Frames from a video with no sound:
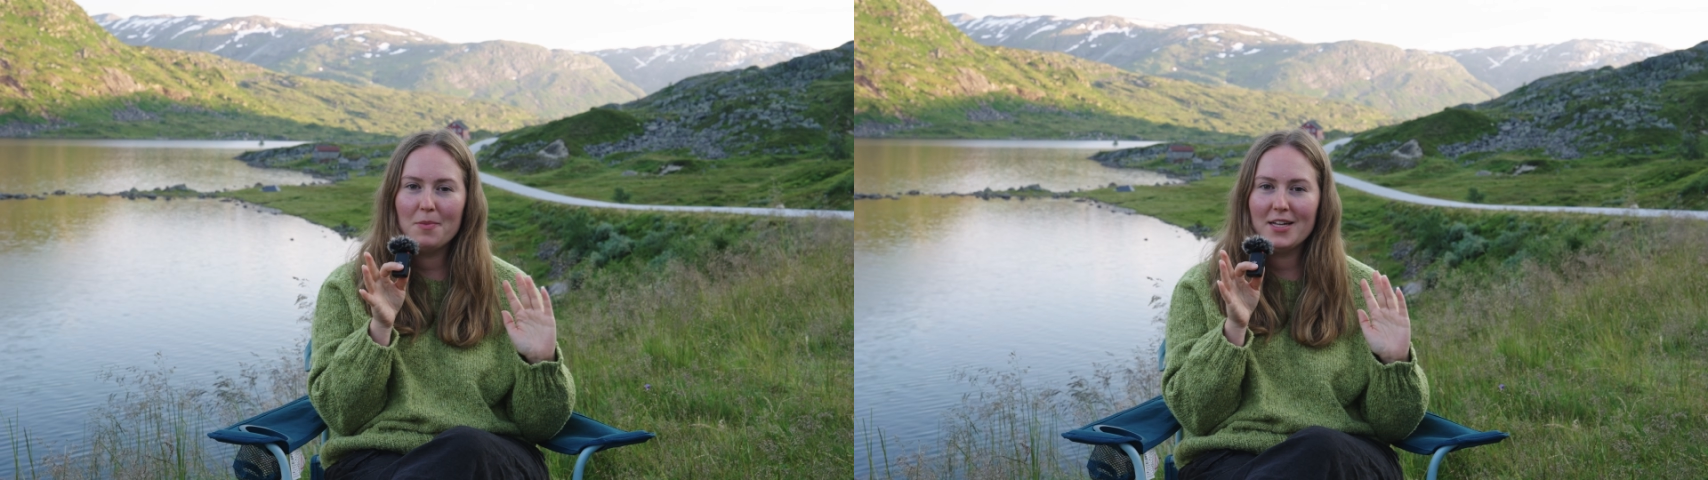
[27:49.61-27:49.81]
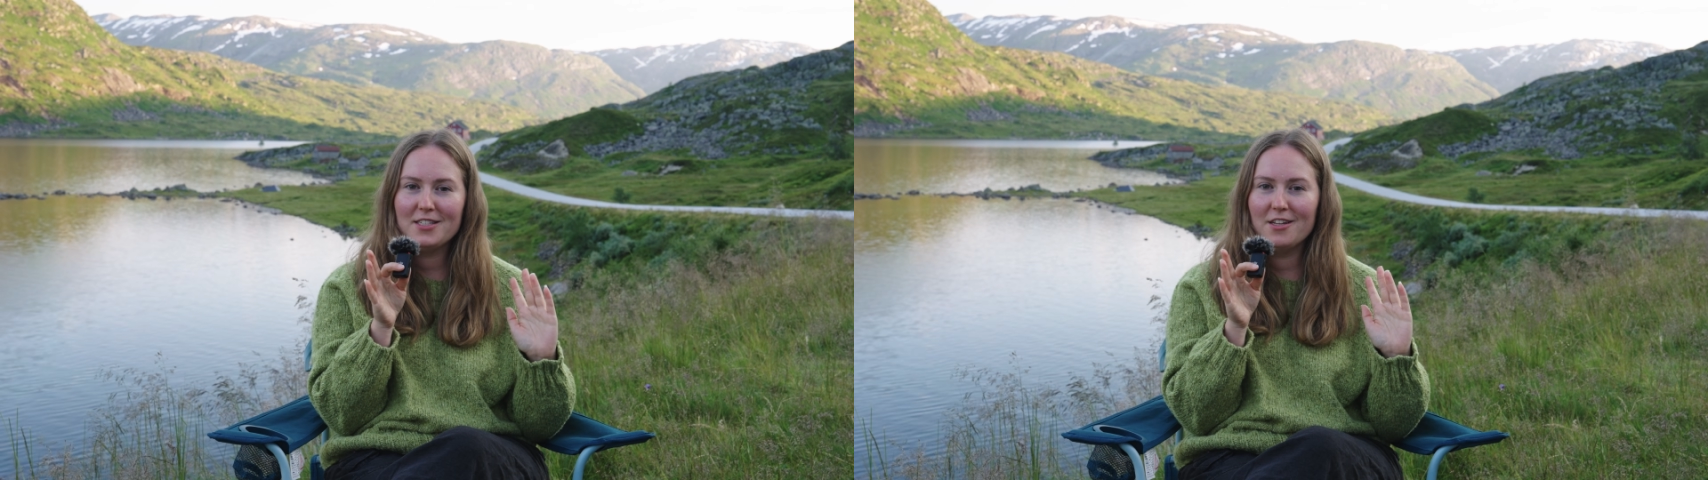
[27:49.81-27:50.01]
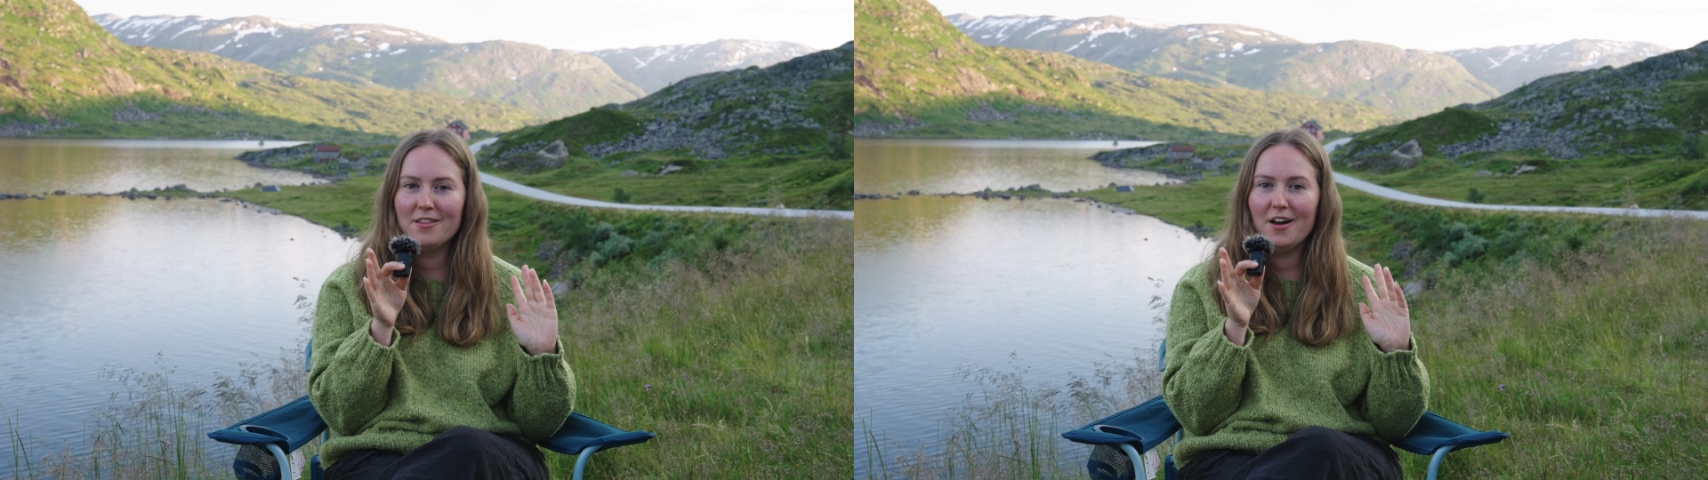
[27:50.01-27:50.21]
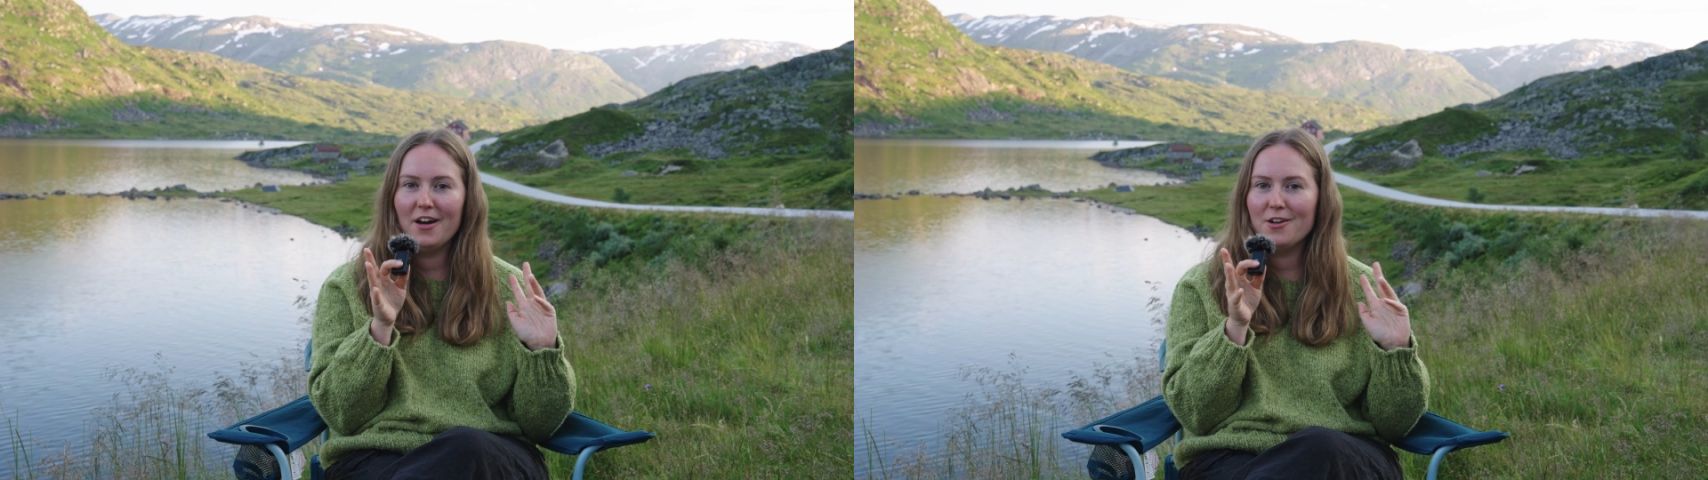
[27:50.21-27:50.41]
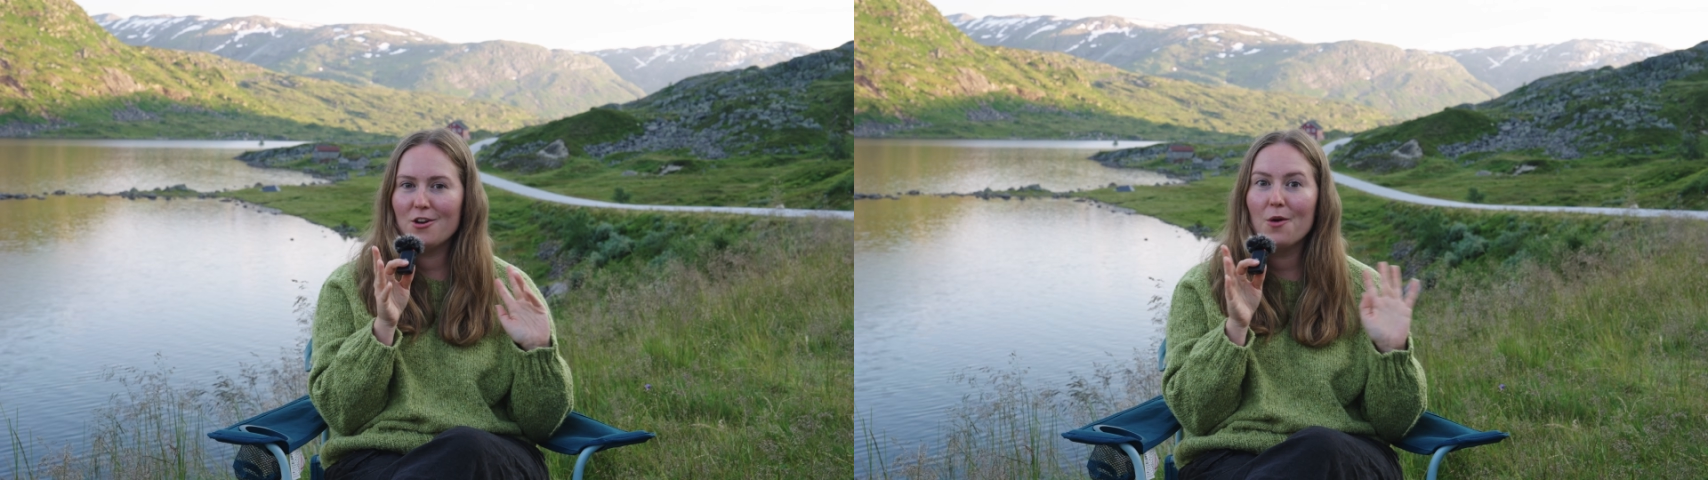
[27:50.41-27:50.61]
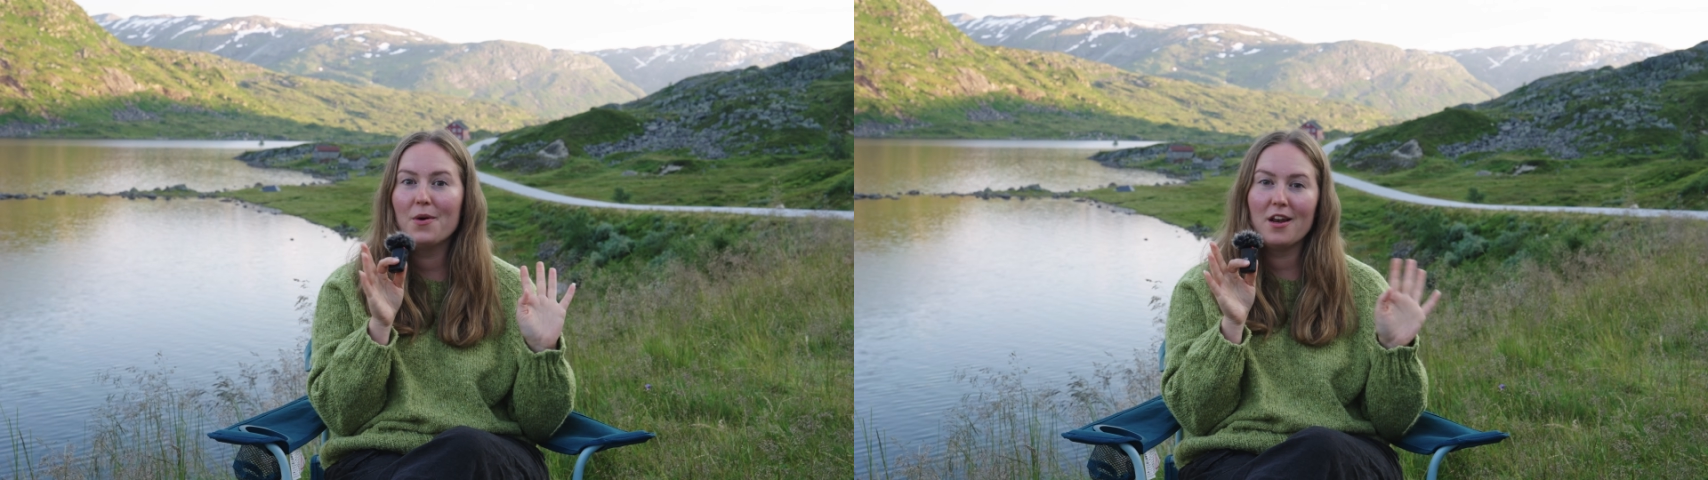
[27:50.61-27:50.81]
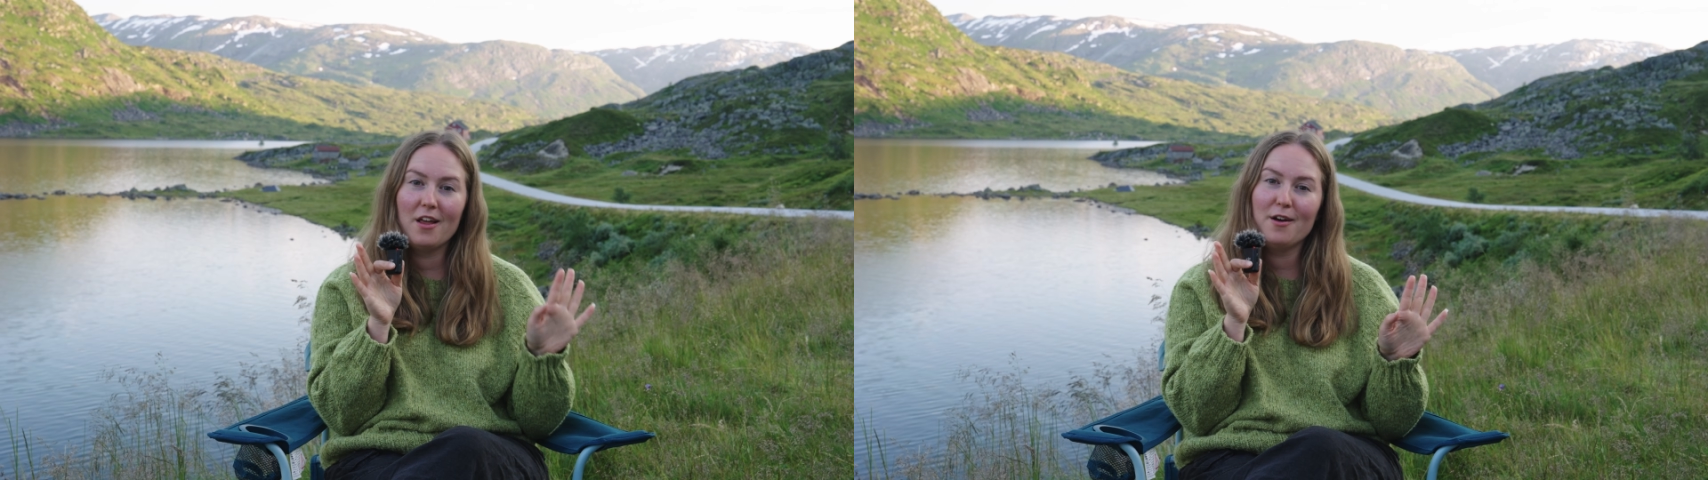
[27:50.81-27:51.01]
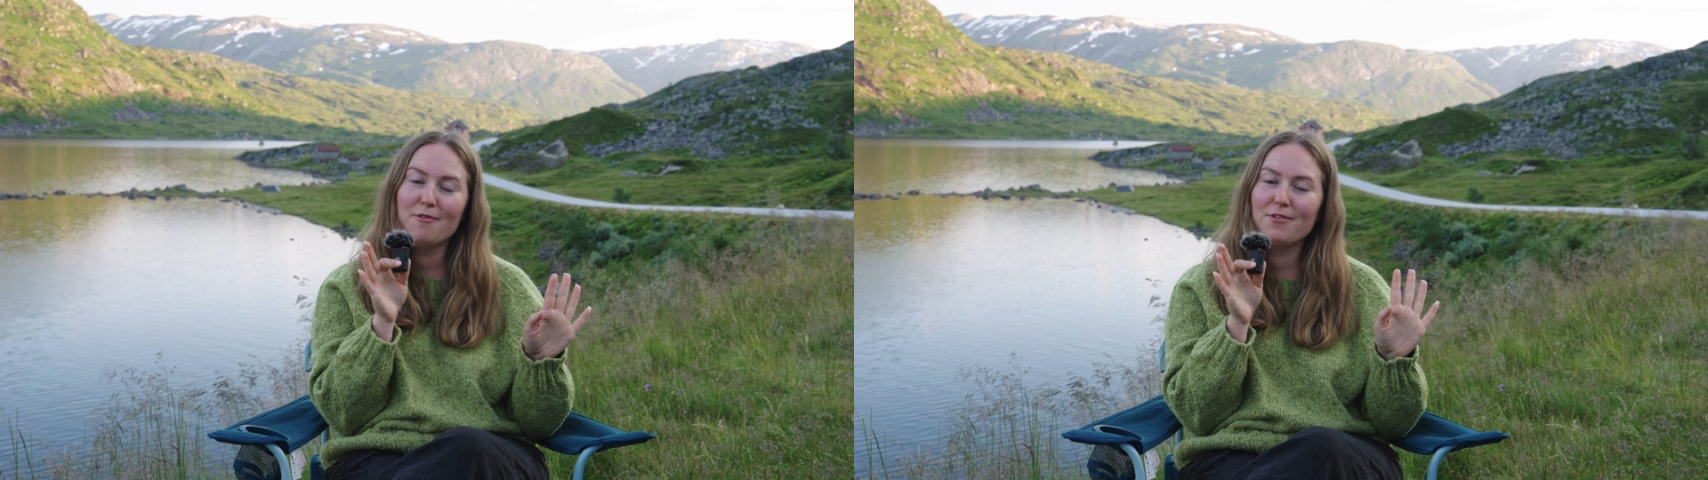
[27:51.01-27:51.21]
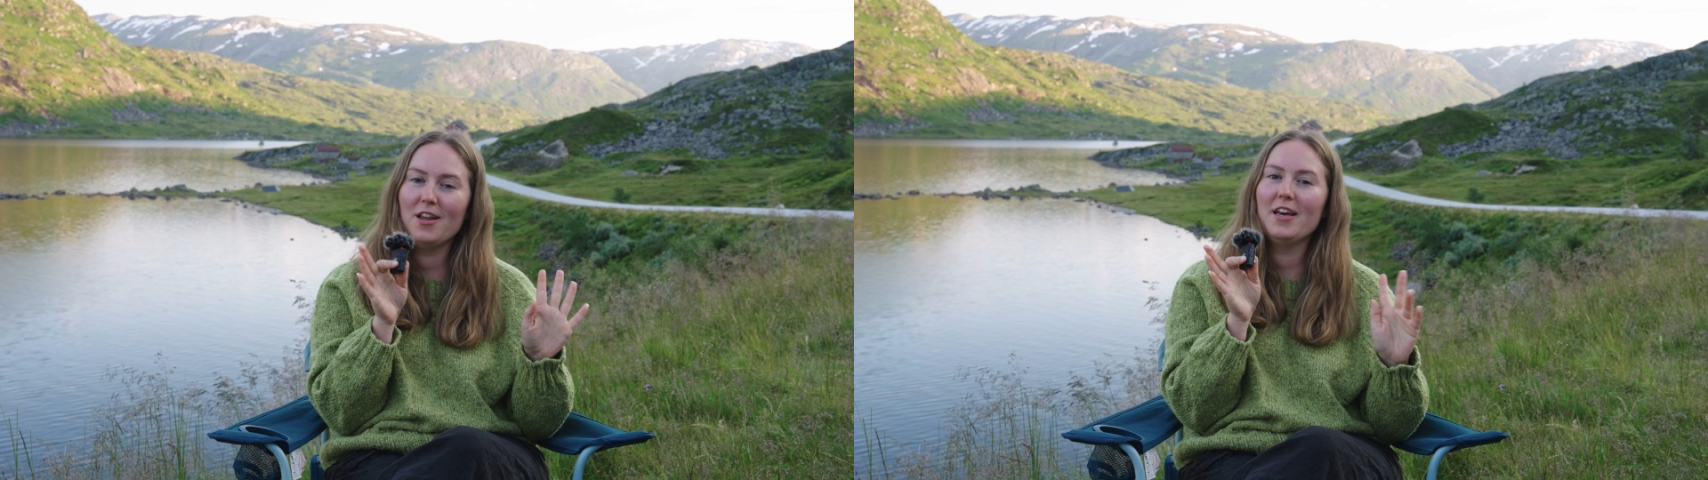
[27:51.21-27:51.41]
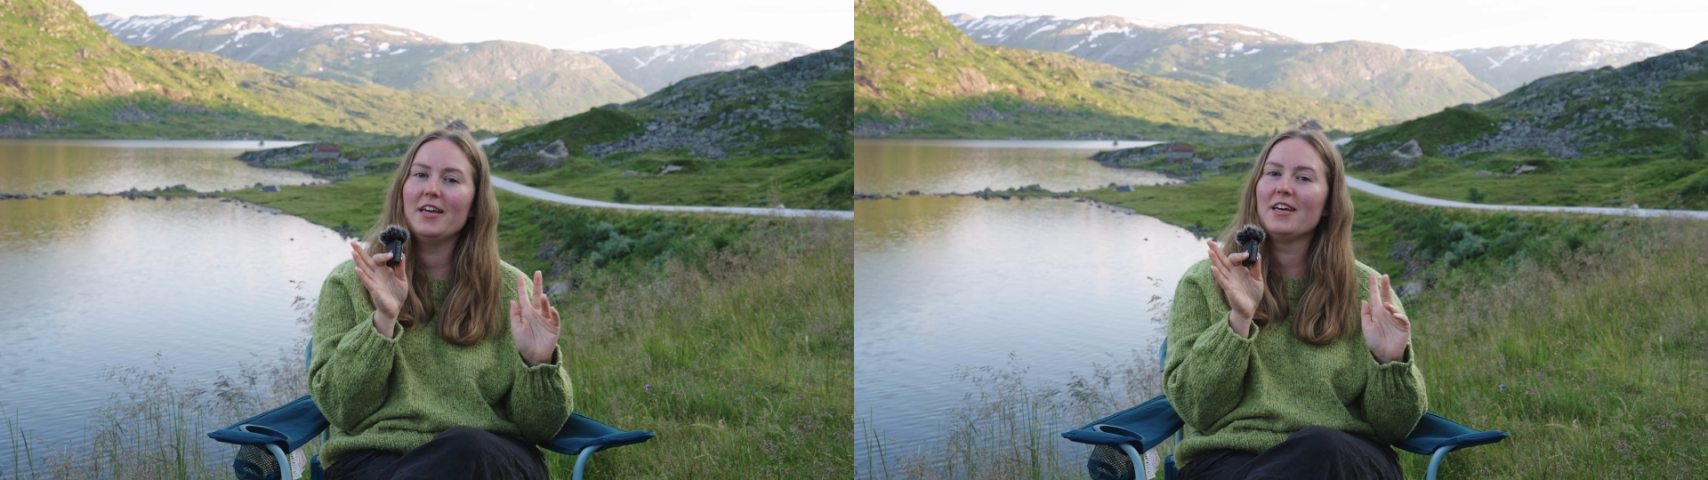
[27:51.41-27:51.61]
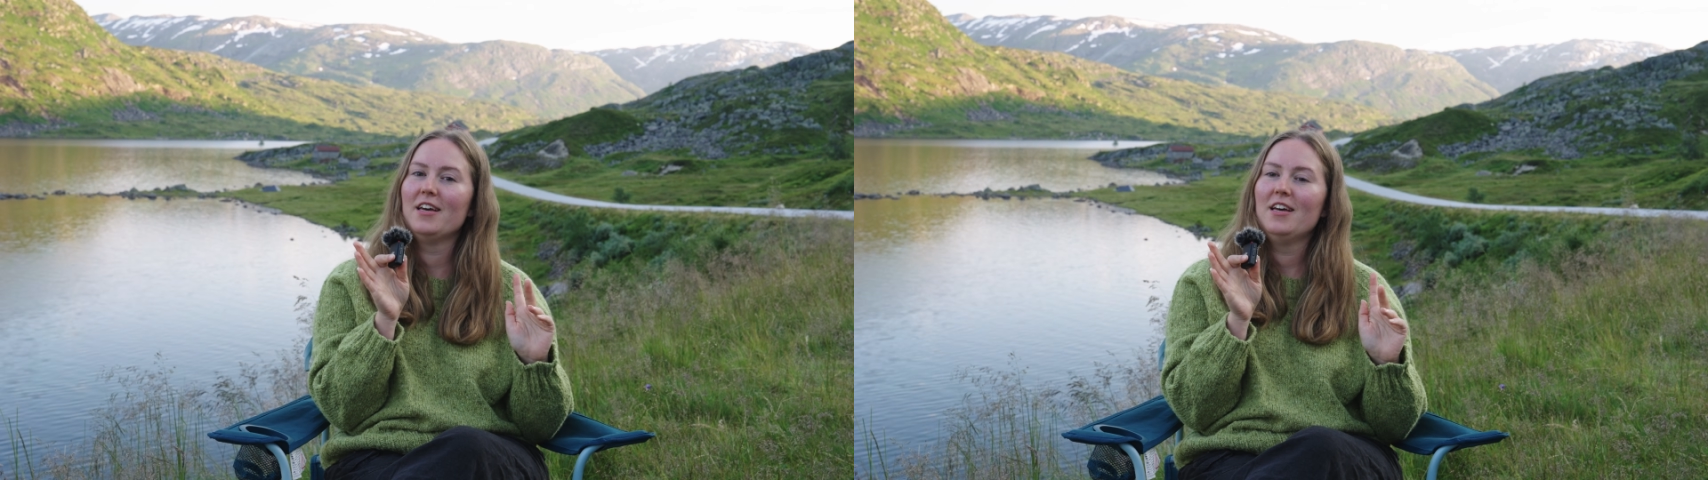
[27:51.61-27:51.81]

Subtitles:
pattern that I know and love, like